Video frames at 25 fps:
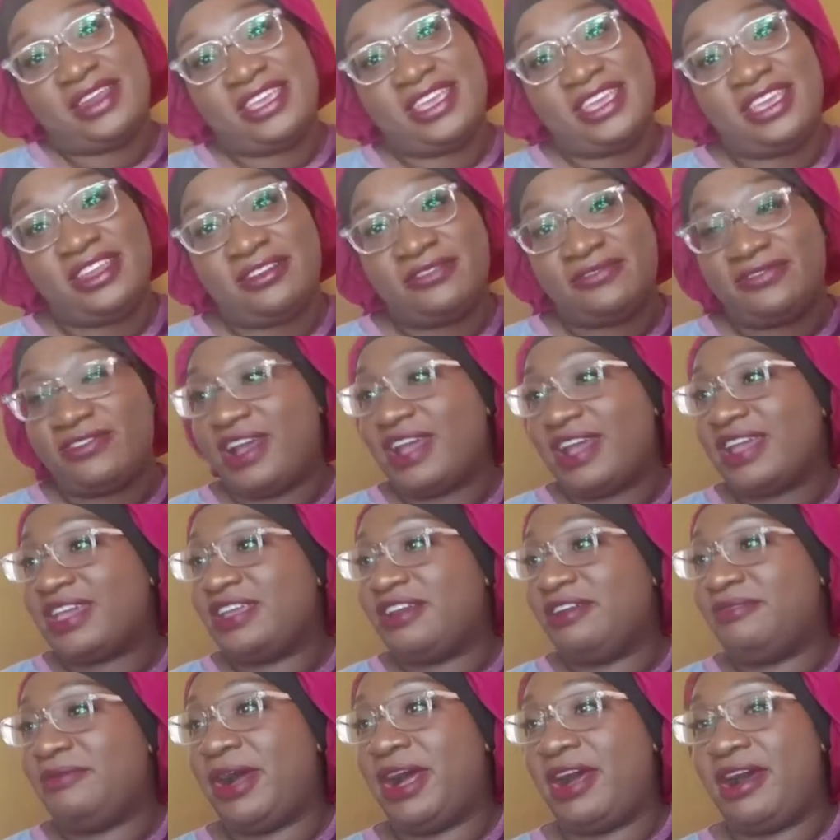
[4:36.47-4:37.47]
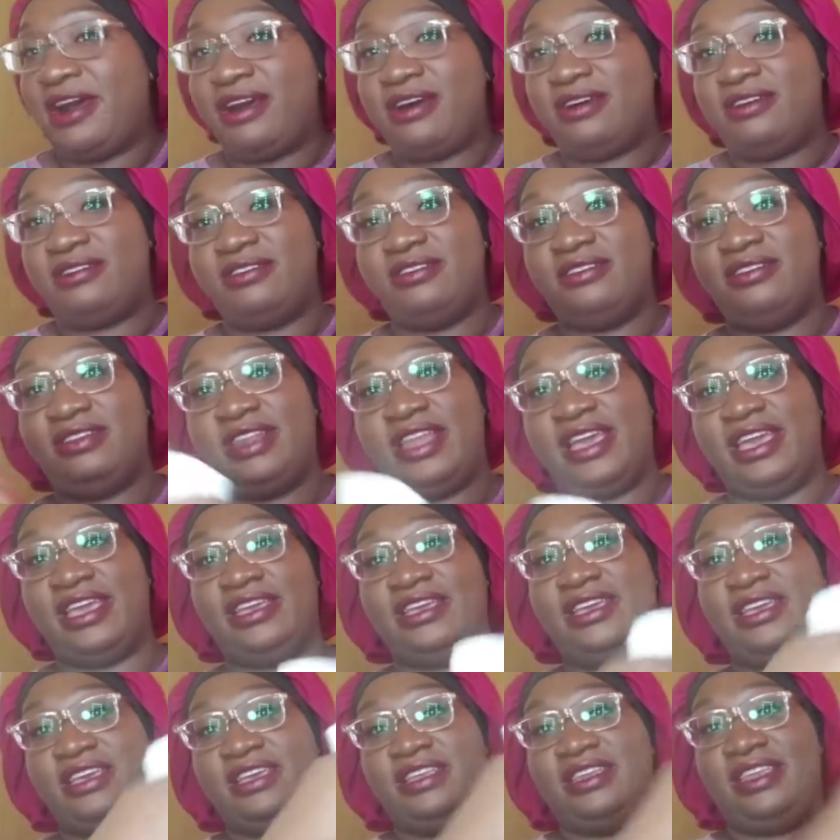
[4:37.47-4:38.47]
get her before I get them all. Like,
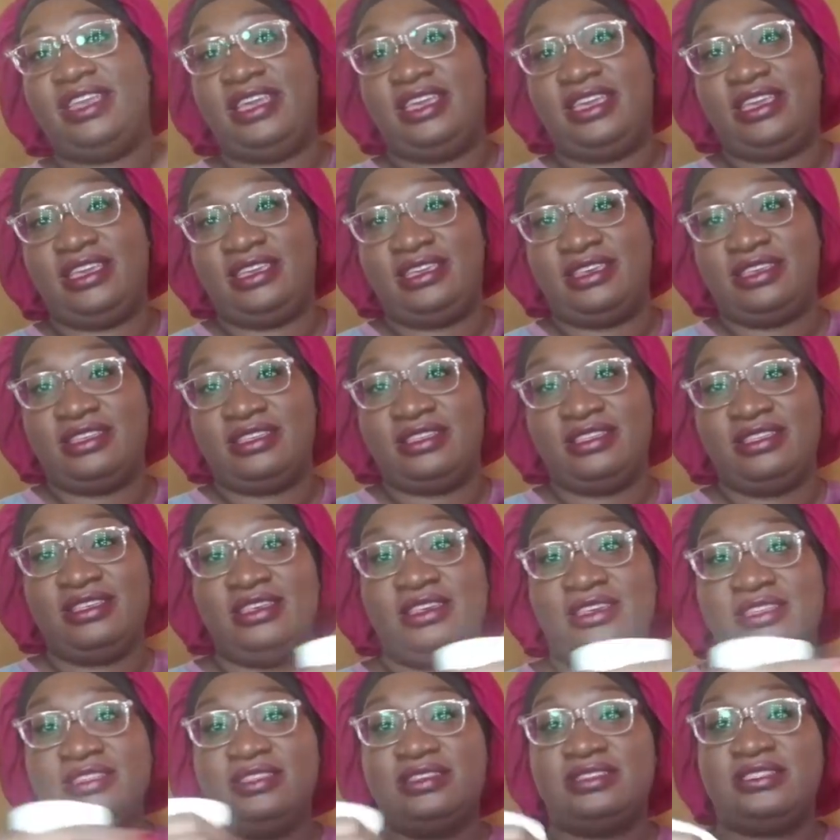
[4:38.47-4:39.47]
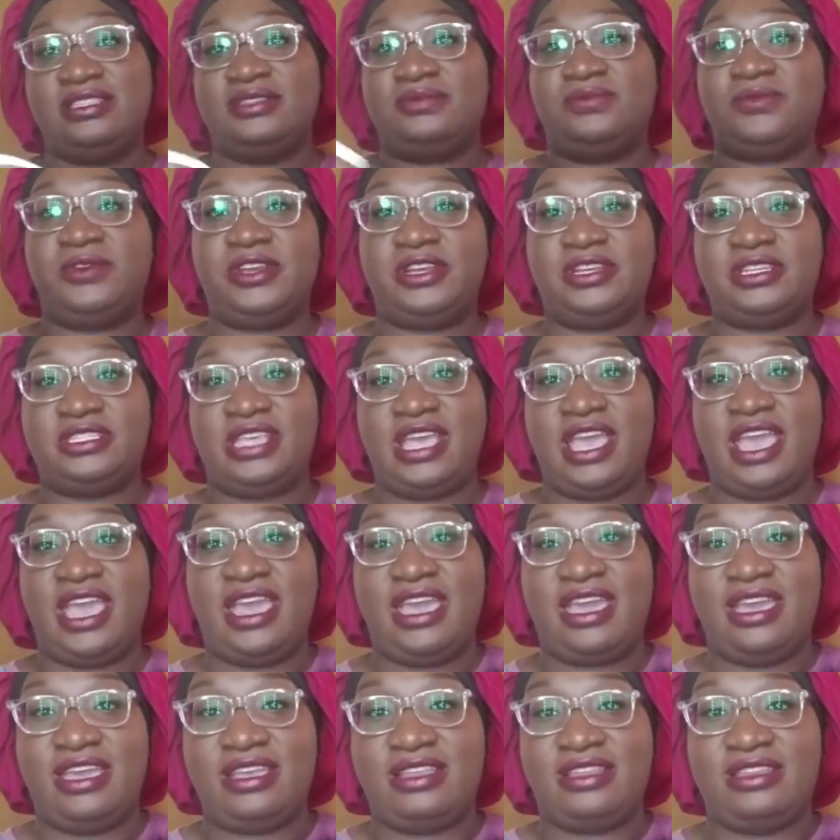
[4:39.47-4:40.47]
honey, this is where it's
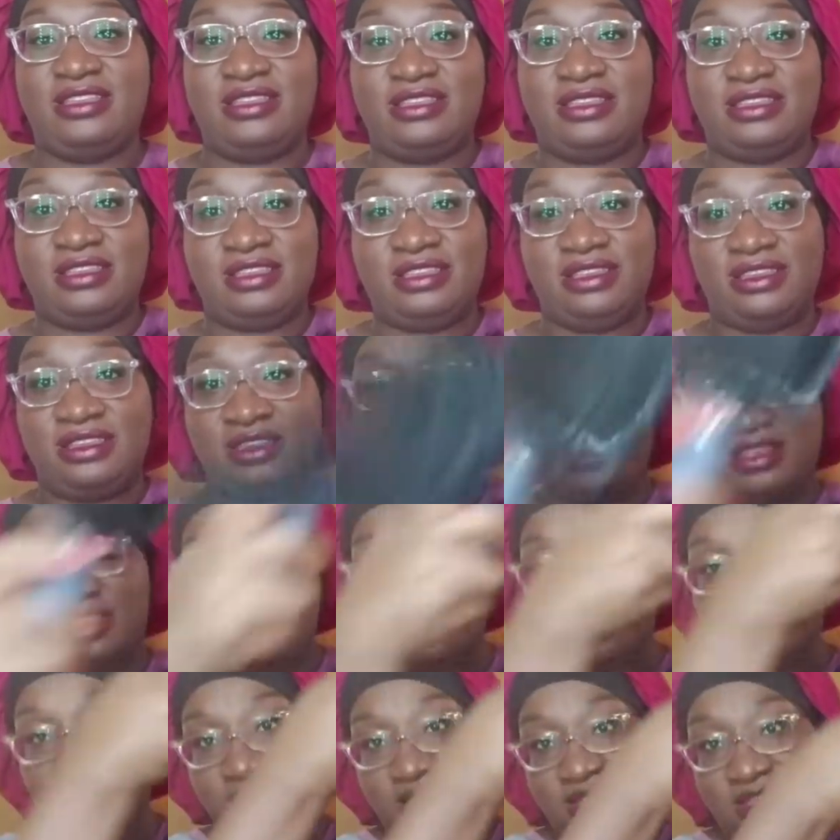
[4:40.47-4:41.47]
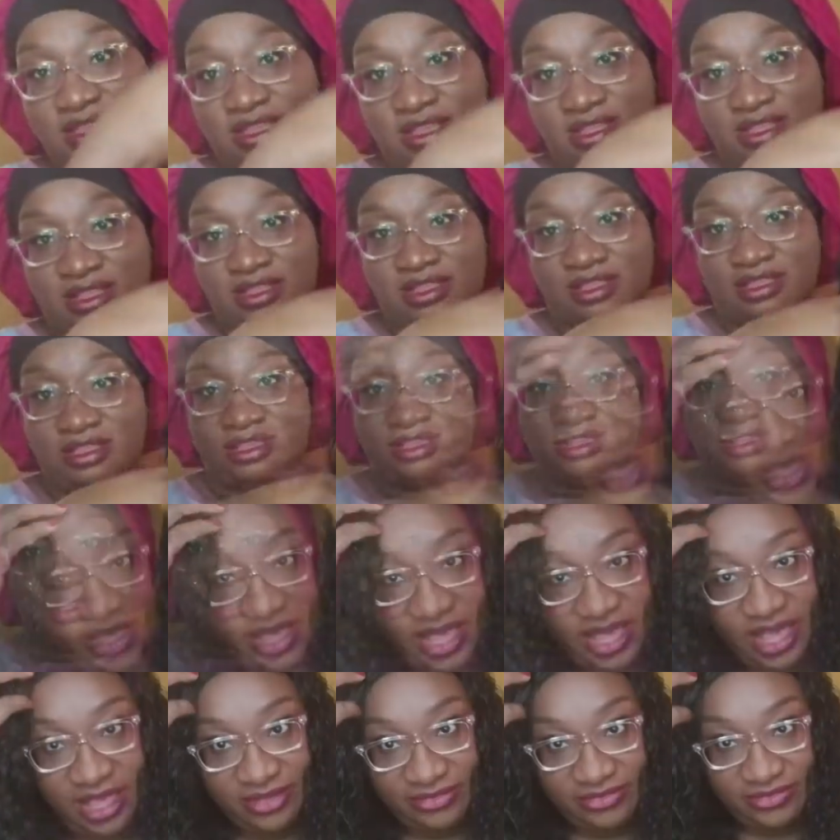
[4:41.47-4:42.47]
at. Look, okay,
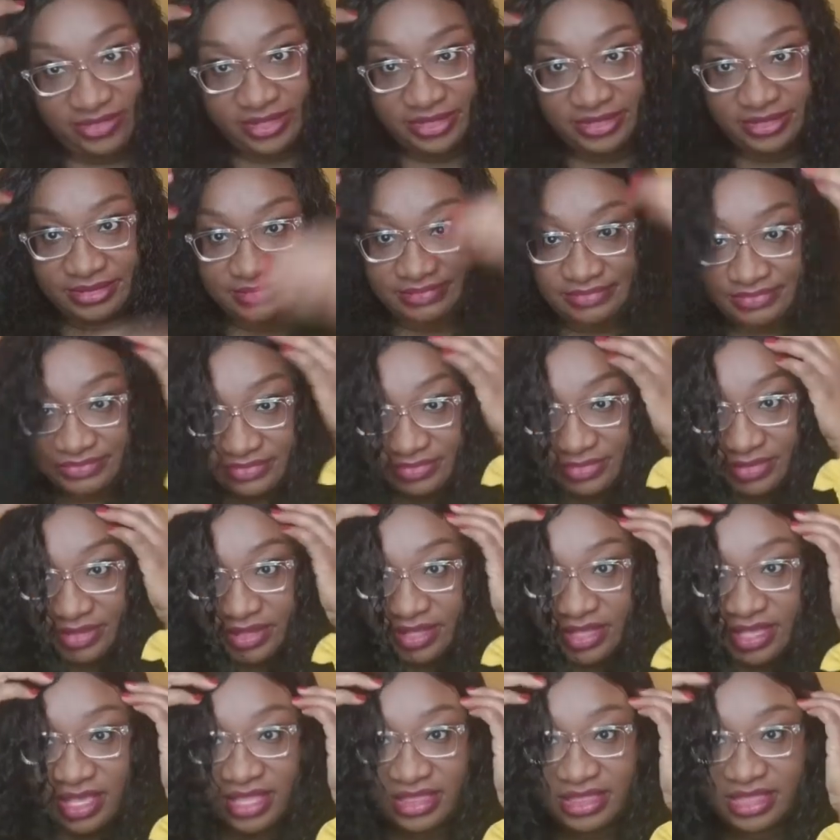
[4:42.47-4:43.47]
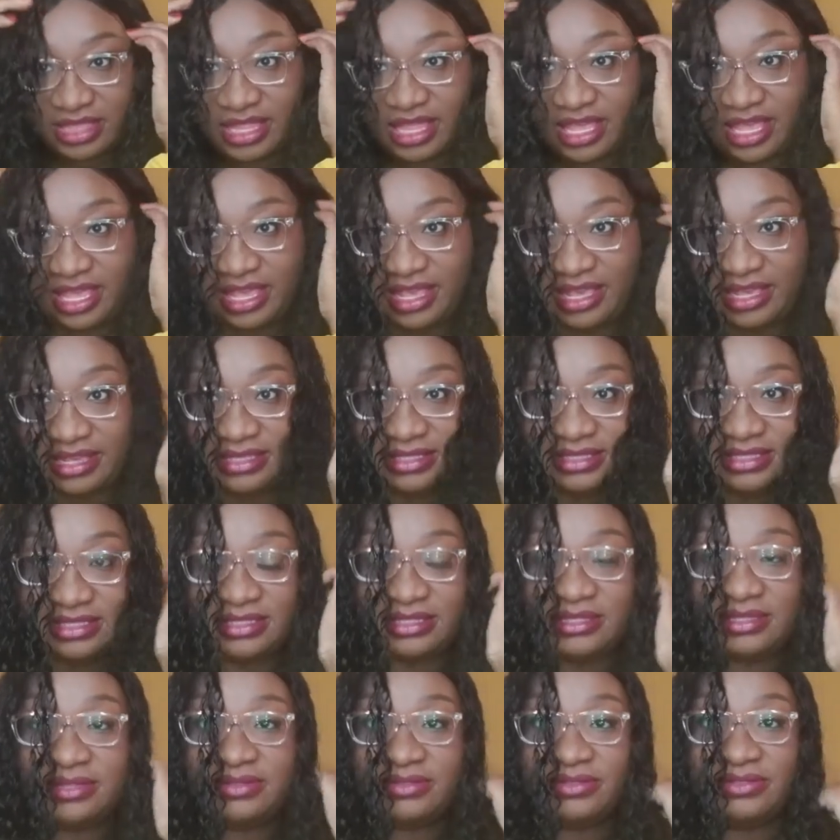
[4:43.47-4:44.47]
I have cut the
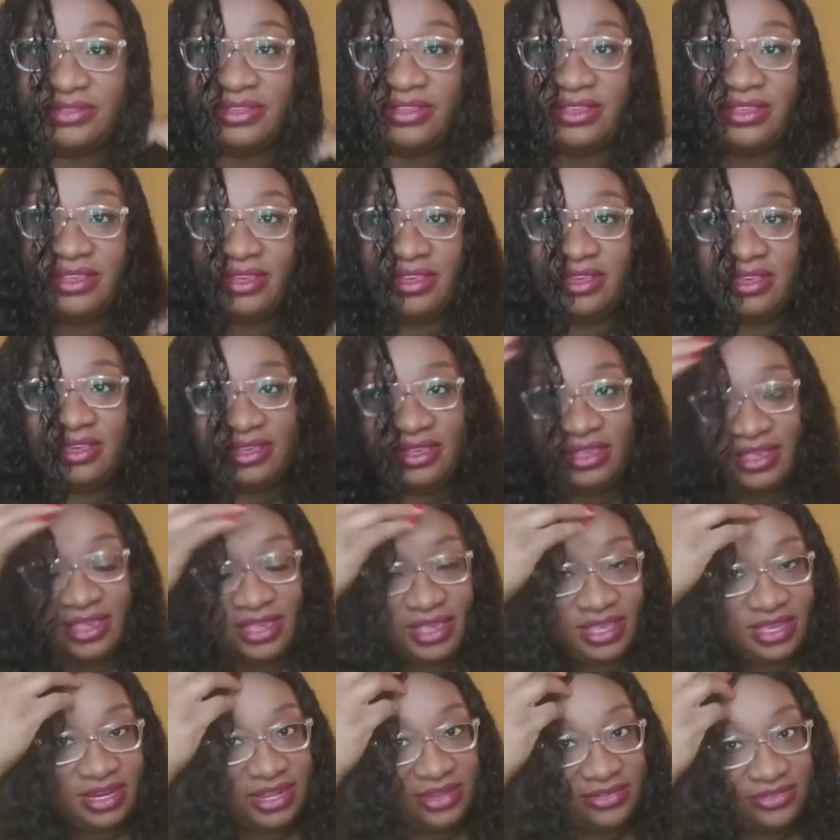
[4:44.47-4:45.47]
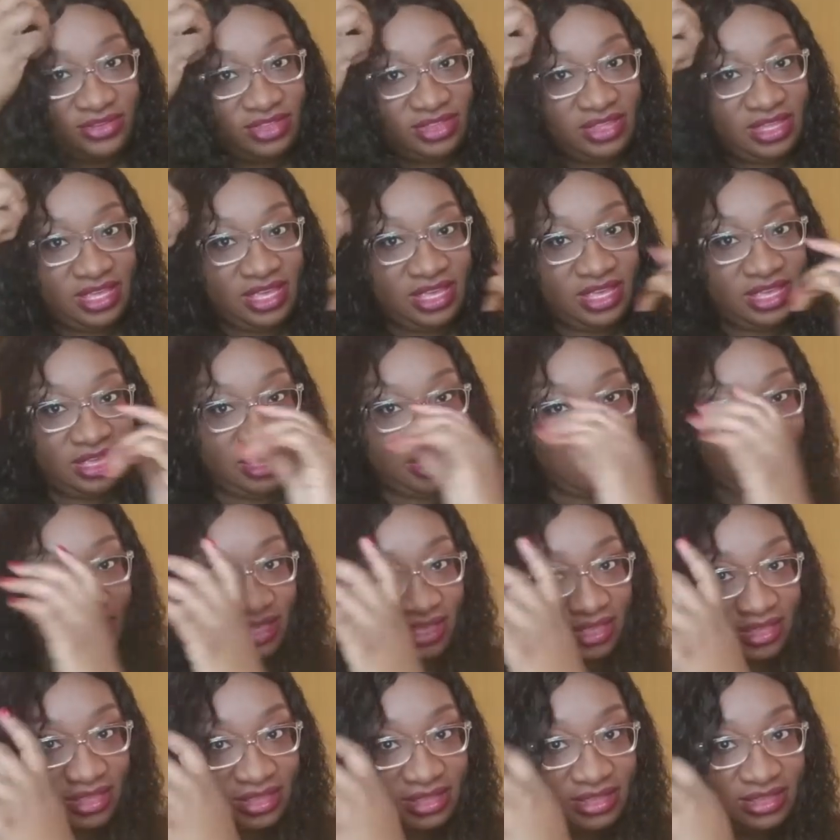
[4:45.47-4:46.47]
lace and
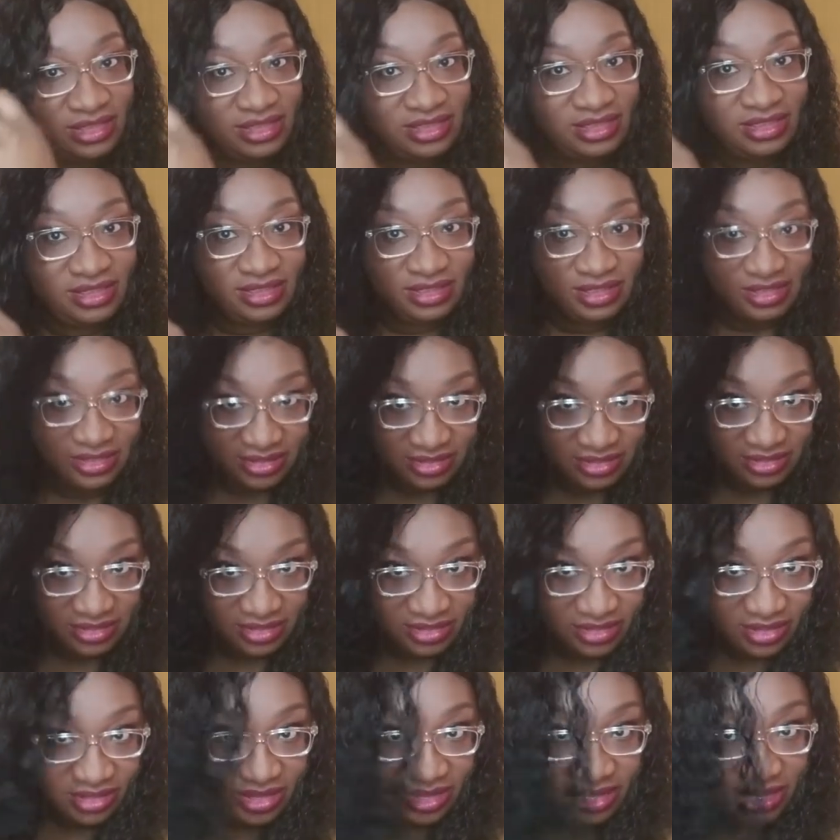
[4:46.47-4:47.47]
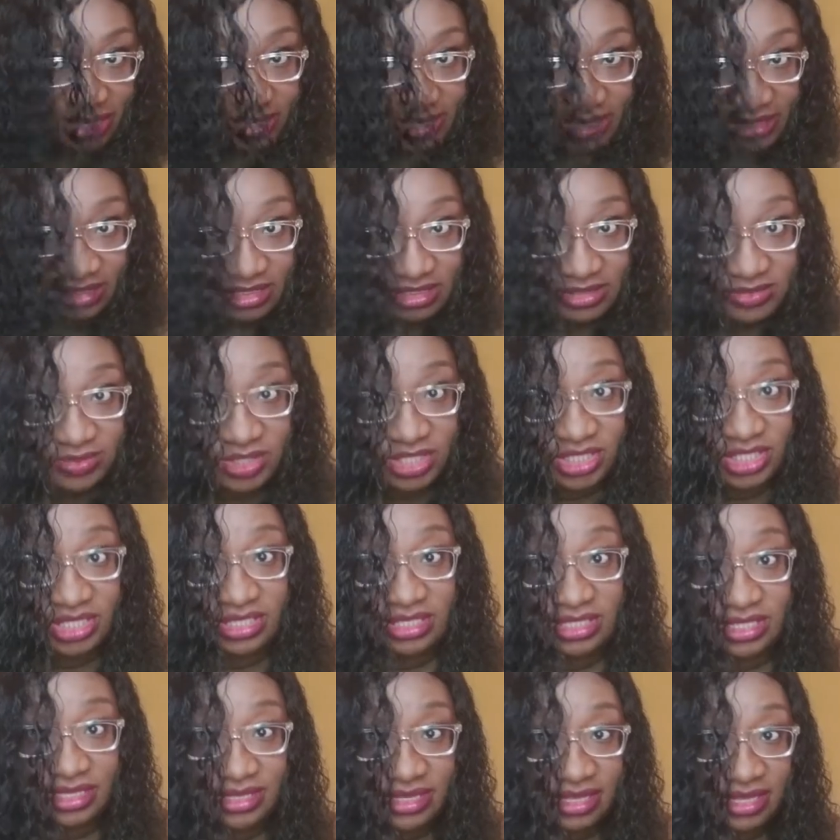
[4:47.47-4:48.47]
everything. And this is what
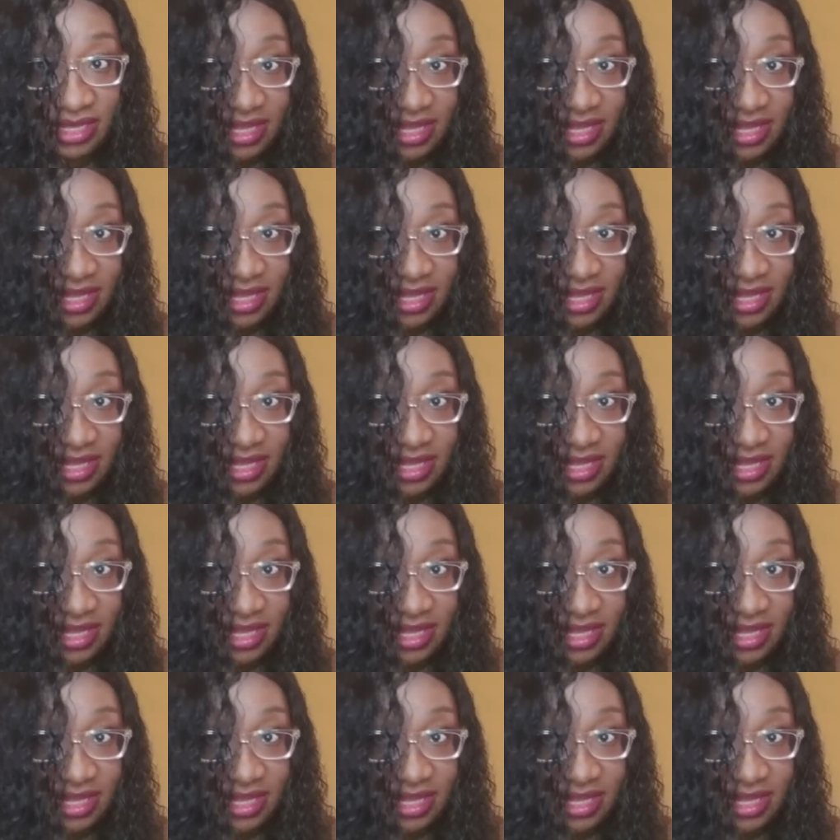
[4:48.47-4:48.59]
she's looking